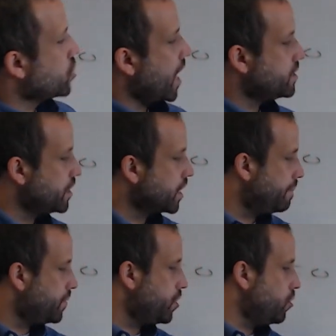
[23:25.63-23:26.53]
to
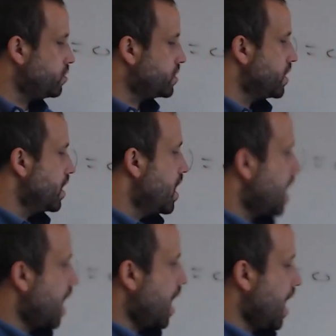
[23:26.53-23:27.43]
compute,
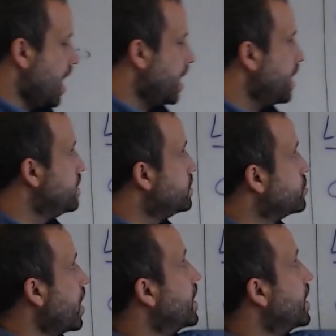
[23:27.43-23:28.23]
to try to get an